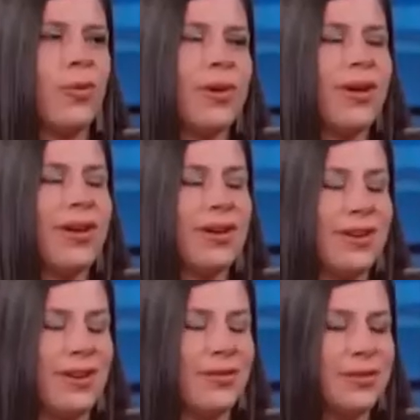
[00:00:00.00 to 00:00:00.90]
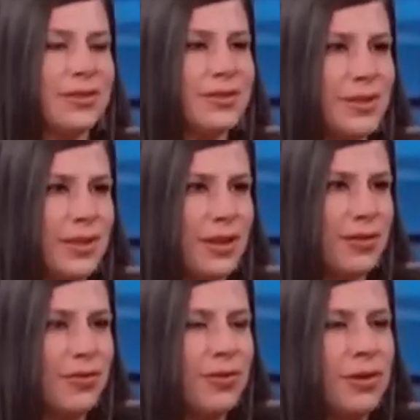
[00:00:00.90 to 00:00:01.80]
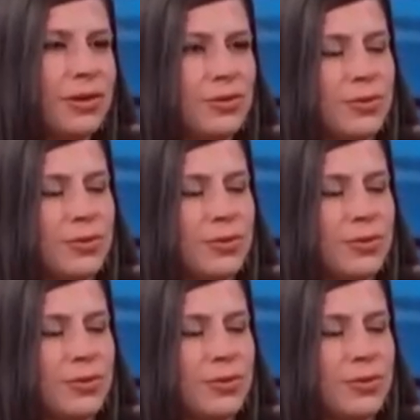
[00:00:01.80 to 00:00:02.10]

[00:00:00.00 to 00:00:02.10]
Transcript: my God, I've never seen that footage